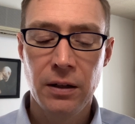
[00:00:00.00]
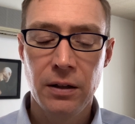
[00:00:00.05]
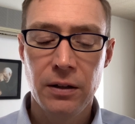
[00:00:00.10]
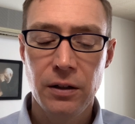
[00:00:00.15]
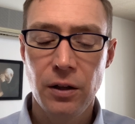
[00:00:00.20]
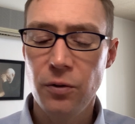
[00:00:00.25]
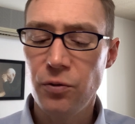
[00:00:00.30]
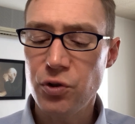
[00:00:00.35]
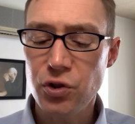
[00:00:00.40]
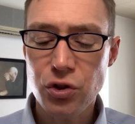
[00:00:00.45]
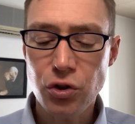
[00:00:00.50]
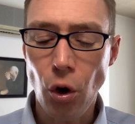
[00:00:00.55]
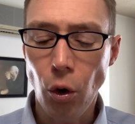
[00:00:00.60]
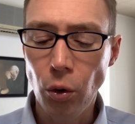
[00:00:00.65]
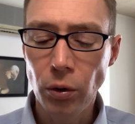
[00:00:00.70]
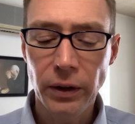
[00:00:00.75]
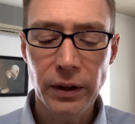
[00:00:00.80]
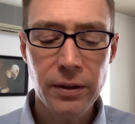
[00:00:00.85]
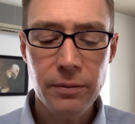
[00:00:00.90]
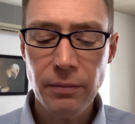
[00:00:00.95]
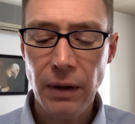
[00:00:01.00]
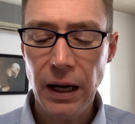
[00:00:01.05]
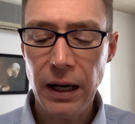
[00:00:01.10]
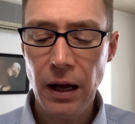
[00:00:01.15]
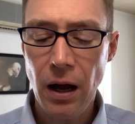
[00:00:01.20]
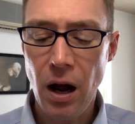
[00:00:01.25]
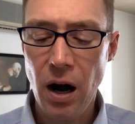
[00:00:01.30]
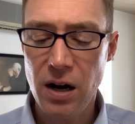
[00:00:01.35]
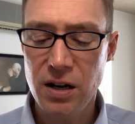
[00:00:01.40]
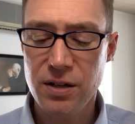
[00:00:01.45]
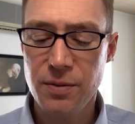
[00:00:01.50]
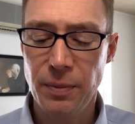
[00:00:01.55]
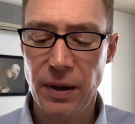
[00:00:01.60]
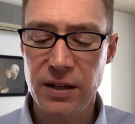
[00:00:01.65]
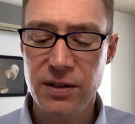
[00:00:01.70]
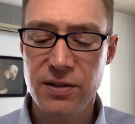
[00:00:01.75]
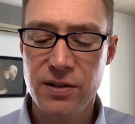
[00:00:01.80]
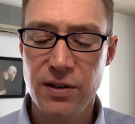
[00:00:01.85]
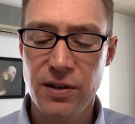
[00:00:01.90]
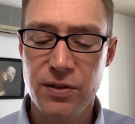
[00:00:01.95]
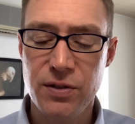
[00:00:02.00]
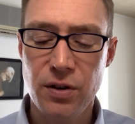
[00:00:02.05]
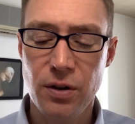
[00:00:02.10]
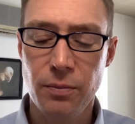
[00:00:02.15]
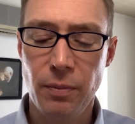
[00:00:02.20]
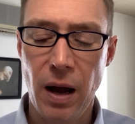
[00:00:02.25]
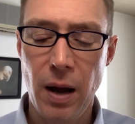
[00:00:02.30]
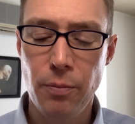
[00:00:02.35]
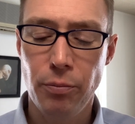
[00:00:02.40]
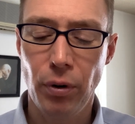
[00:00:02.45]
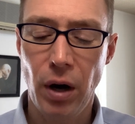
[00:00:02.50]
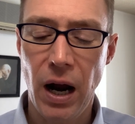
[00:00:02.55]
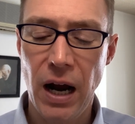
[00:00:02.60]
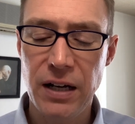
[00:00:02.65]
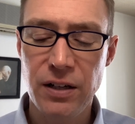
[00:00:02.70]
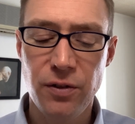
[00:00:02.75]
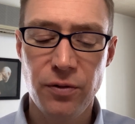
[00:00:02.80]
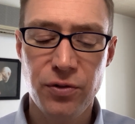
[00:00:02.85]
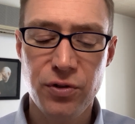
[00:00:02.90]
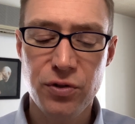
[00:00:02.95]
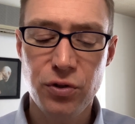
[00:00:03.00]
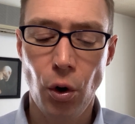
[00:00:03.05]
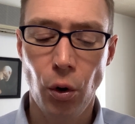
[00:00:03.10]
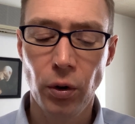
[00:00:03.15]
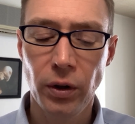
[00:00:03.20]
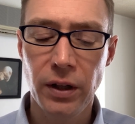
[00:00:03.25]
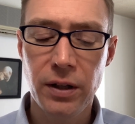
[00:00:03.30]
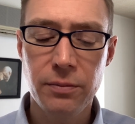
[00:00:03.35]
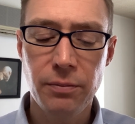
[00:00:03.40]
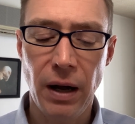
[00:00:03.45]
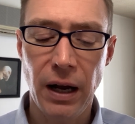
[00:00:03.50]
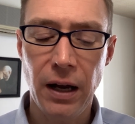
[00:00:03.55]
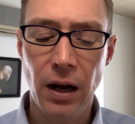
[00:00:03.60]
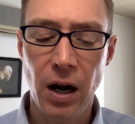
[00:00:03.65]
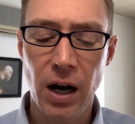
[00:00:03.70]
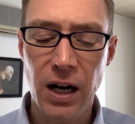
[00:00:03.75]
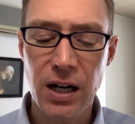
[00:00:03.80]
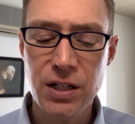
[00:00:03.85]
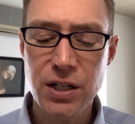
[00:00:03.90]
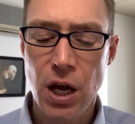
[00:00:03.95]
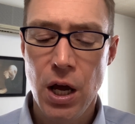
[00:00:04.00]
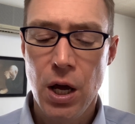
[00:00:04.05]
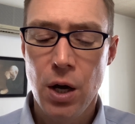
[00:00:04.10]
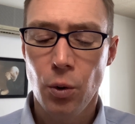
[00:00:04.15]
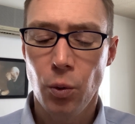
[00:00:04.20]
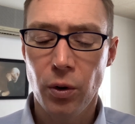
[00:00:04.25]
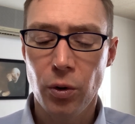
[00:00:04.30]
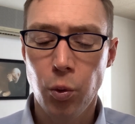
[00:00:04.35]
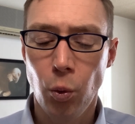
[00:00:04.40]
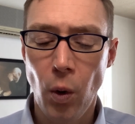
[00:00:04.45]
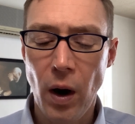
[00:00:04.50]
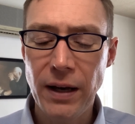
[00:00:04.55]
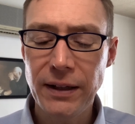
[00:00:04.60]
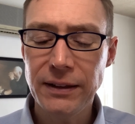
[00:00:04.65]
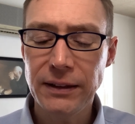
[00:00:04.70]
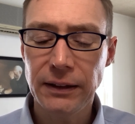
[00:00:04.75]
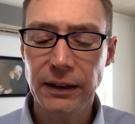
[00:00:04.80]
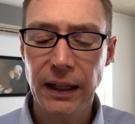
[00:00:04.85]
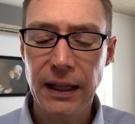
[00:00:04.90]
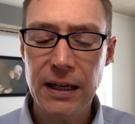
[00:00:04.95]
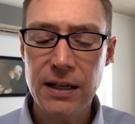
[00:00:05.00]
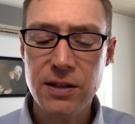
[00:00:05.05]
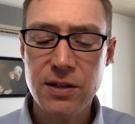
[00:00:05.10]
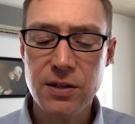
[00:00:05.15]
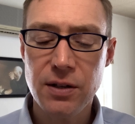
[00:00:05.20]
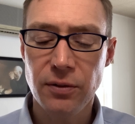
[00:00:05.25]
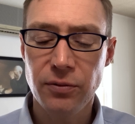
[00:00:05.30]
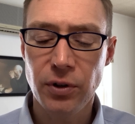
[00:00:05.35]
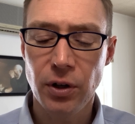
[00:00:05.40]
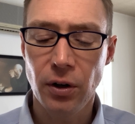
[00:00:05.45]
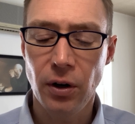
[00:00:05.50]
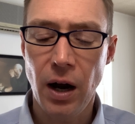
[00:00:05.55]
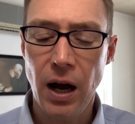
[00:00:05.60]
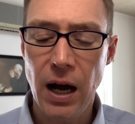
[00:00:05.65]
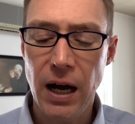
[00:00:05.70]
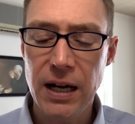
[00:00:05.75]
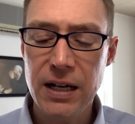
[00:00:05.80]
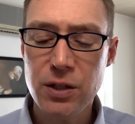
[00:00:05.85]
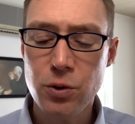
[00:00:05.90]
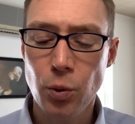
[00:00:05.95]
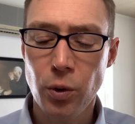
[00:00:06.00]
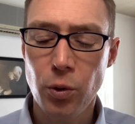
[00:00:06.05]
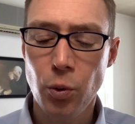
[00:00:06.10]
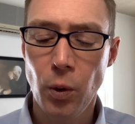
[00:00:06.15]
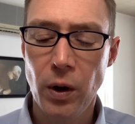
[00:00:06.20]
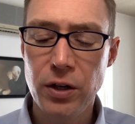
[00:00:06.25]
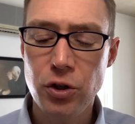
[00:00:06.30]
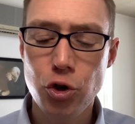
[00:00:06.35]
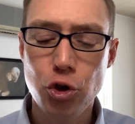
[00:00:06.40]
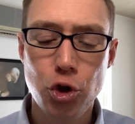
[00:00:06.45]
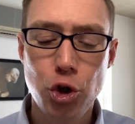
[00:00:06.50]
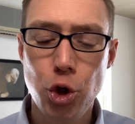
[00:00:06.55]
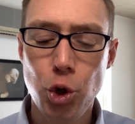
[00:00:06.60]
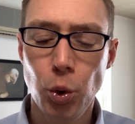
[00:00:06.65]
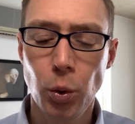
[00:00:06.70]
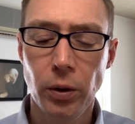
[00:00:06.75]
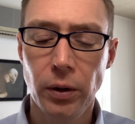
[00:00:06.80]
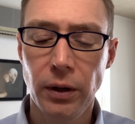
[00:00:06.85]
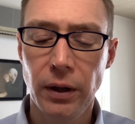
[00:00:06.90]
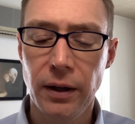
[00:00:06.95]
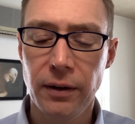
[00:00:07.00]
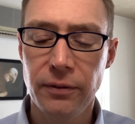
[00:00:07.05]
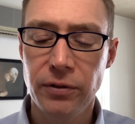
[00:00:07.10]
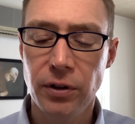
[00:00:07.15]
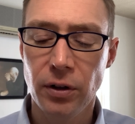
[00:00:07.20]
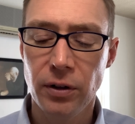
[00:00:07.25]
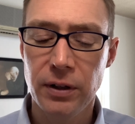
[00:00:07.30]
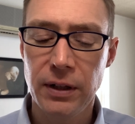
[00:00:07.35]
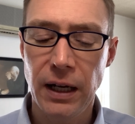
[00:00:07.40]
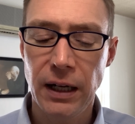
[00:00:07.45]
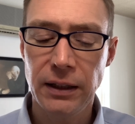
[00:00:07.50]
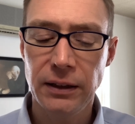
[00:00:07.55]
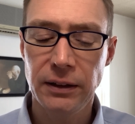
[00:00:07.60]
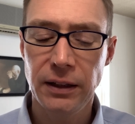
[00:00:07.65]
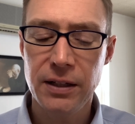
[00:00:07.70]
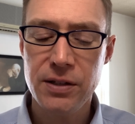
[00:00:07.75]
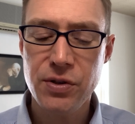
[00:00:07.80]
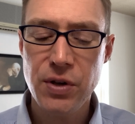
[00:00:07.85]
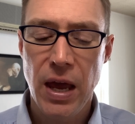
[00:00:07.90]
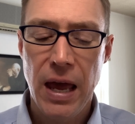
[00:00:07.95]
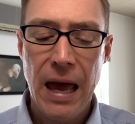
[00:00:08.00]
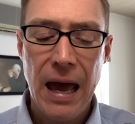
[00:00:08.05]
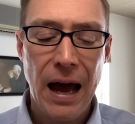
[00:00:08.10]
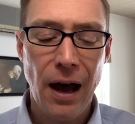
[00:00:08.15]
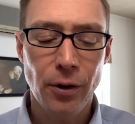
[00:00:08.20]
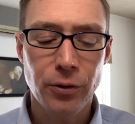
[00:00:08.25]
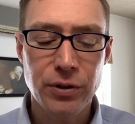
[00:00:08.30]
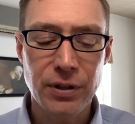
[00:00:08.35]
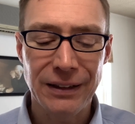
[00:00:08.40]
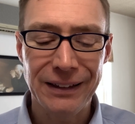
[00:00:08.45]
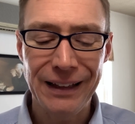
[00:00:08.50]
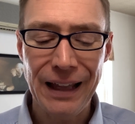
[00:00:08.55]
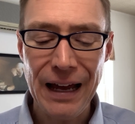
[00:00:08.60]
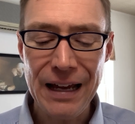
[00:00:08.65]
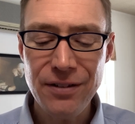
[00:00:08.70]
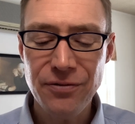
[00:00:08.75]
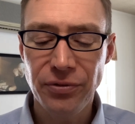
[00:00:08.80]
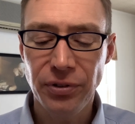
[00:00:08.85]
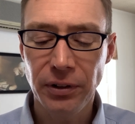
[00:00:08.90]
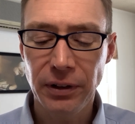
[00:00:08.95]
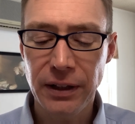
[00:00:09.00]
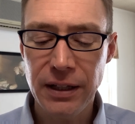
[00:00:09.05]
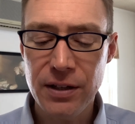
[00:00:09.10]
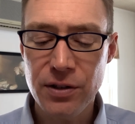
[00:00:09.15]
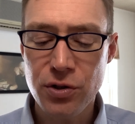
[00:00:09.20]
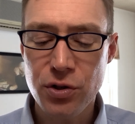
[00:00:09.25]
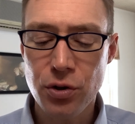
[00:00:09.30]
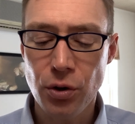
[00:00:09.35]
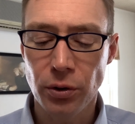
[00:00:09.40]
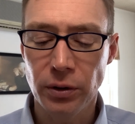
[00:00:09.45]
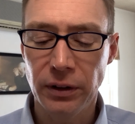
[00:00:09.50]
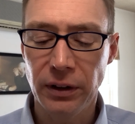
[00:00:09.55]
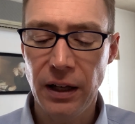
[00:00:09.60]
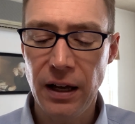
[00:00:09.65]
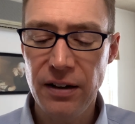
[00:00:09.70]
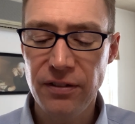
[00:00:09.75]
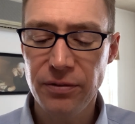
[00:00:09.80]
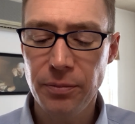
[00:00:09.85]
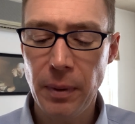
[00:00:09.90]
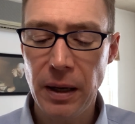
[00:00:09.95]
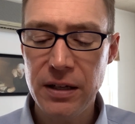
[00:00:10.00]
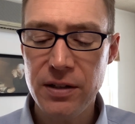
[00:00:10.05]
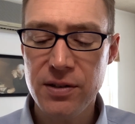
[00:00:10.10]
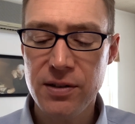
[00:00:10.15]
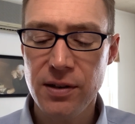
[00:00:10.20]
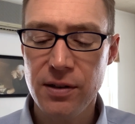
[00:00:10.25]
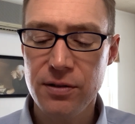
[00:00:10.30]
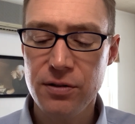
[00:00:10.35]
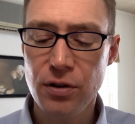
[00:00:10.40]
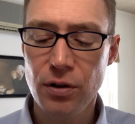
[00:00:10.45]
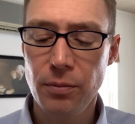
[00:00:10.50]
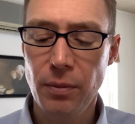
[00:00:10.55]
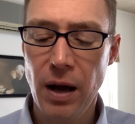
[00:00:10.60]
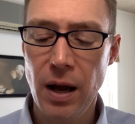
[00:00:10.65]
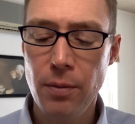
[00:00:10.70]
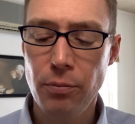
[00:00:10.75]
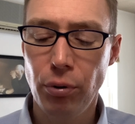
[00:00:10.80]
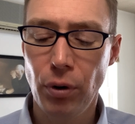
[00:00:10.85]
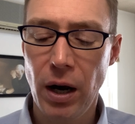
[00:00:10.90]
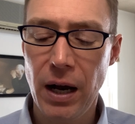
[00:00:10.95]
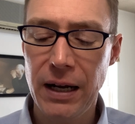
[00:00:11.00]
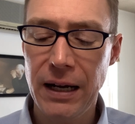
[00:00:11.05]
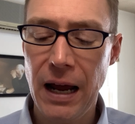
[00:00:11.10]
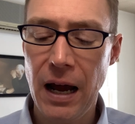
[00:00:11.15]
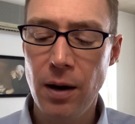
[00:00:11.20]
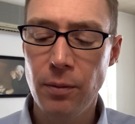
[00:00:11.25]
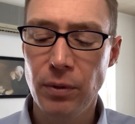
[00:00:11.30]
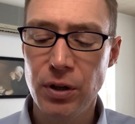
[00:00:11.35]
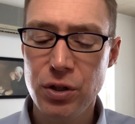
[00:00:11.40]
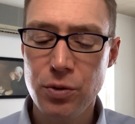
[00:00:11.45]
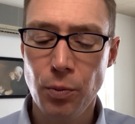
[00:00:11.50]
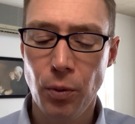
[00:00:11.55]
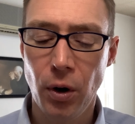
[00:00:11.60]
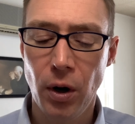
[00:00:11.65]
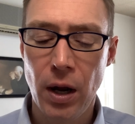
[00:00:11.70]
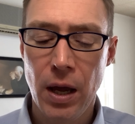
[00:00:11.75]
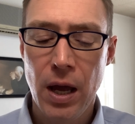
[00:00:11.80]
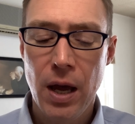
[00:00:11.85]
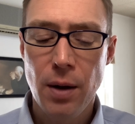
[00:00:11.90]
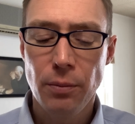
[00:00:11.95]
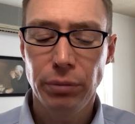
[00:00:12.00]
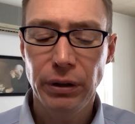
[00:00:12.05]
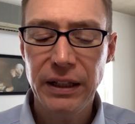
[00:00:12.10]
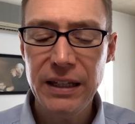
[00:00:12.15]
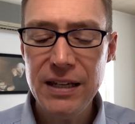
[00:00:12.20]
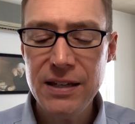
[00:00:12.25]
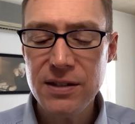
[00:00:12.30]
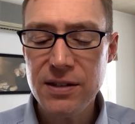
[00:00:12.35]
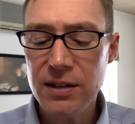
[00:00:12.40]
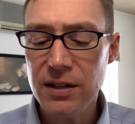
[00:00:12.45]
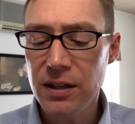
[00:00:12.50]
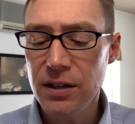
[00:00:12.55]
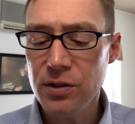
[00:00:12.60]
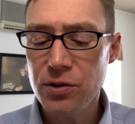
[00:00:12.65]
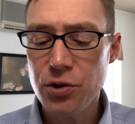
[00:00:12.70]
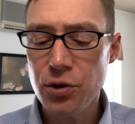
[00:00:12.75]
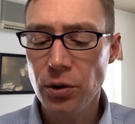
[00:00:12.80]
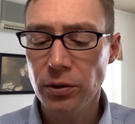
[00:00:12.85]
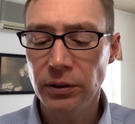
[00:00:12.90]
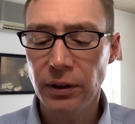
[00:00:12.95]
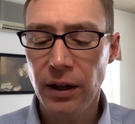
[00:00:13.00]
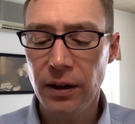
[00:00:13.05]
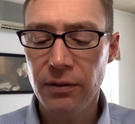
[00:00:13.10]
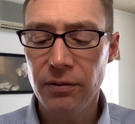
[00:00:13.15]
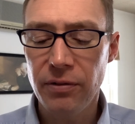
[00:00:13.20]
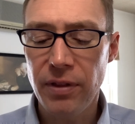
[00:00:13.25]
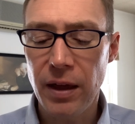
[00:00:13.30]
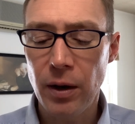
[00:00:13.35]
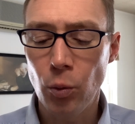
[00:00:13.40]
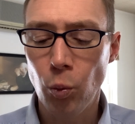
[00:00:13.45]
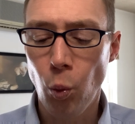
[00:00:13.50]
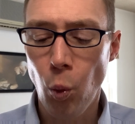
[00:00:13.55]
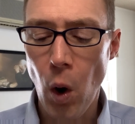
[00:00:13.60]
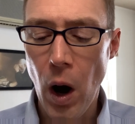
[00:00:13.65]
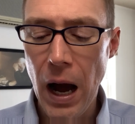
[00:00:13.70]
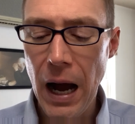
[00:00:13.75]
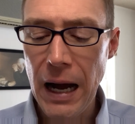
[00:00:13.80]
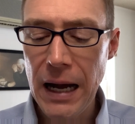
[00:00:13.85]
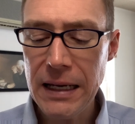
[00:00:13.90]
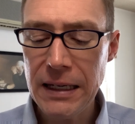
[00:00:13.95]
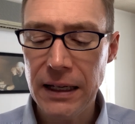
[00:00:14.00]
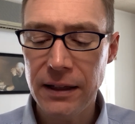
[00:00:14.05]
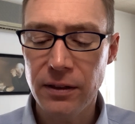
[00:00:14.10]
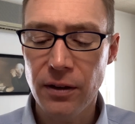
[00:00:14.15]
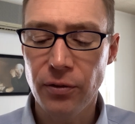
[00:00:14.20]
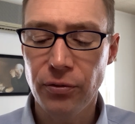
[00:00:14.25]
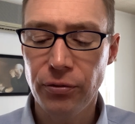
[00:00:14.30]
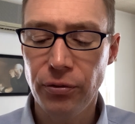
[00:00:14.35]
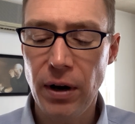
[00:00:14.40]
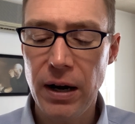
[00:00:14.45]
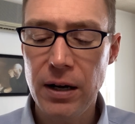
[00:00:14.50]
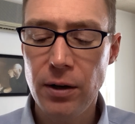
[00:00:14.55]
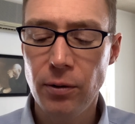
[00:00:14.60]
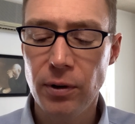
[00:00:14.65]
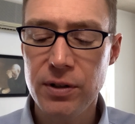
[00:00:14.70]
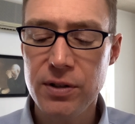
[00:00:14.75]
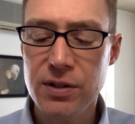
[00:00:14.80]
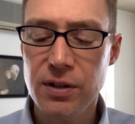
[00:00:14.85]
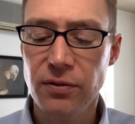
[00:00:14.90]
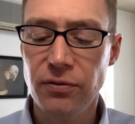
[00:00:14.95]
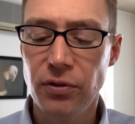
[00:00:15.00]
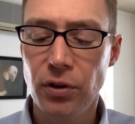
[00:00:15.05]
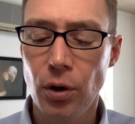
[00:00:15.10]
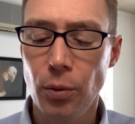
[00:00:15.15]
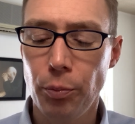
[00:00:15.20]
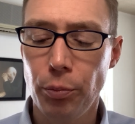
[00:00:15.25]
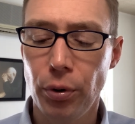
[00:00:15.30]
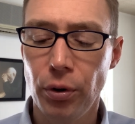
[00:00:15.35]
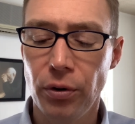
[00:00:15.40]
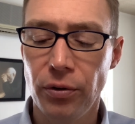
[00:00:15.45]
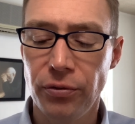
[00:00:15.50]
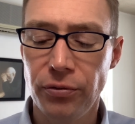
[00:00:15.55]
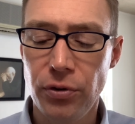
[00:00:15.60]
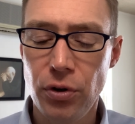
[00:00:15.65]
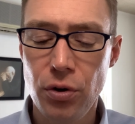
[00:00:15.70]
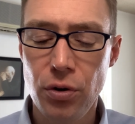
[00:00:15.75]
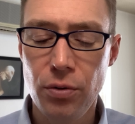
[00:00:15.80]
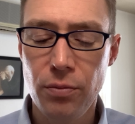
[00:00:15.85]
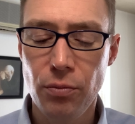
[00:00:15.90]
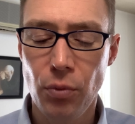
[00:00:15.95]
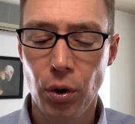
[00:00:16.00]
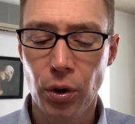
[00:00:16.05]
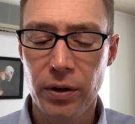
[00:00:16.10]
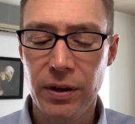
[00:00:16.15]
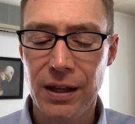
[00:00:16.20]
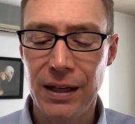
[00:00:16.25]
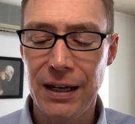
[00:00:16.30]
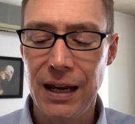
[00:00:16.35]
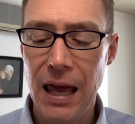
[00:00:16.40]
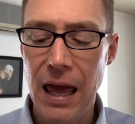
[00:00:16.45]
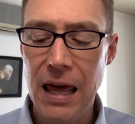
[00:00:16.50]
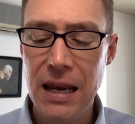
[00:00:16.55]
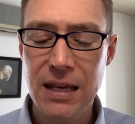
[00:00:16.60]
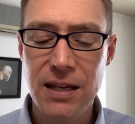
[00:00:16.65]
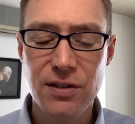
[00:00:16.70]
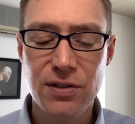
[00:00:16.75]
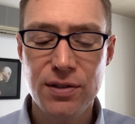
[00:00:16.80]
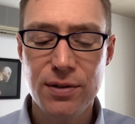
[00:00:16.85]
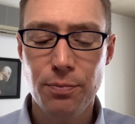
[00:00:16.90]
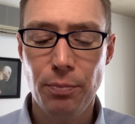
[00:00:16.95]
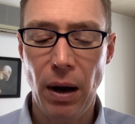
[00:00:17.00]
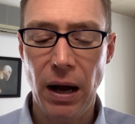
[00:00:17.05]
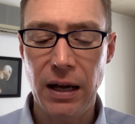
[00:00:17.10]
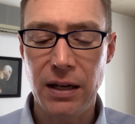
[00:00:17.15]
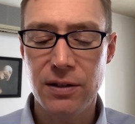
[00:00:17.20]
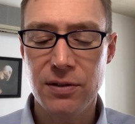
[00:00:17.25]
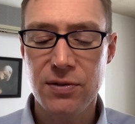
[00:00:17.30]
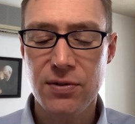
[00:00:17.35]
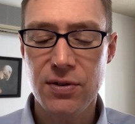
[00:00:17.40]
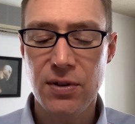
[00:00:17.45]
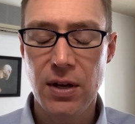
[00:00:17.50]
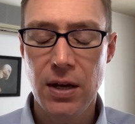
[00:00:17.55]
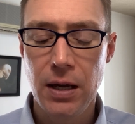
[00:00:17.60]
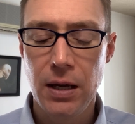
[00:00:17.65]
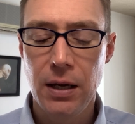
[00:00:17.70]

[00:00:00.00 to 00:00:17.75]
You've stolen my heart, my sister, my bride. You've stolen my heart with one glance of your eyes, with one jewel of your necklace. How delightful is your love, my sister, my bride. How much more pleasing is your love than wine, and the fragrance of your perfume more than any spice.